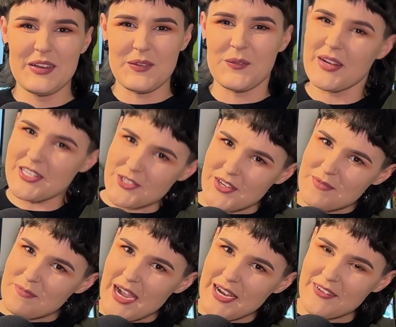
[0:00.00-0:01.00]
We're
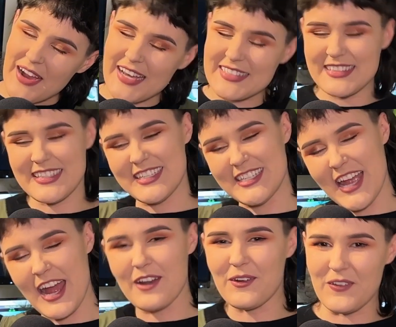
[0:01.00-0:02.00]
joined by Grace to
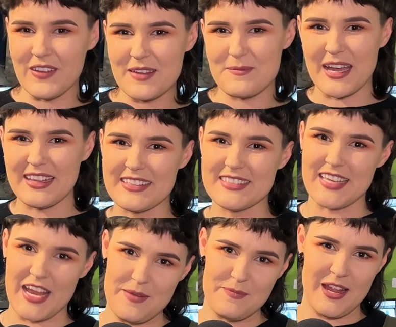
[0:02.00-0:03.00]
chat all about this
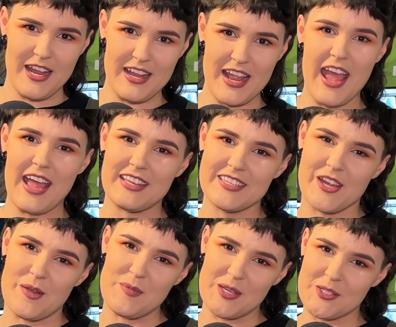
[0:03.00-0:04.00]
EP and
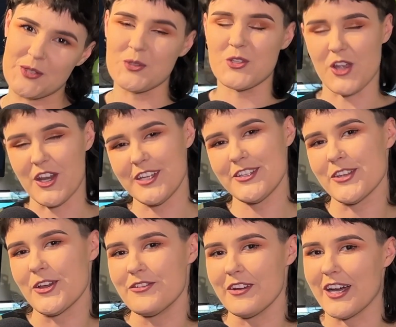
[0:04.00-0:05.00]
her musical journey
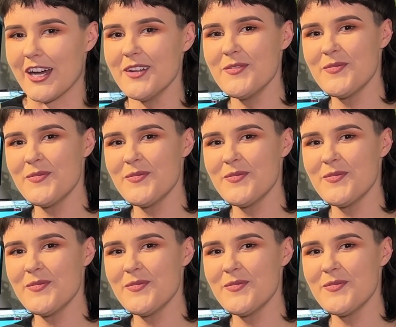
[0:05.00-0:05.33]
so far.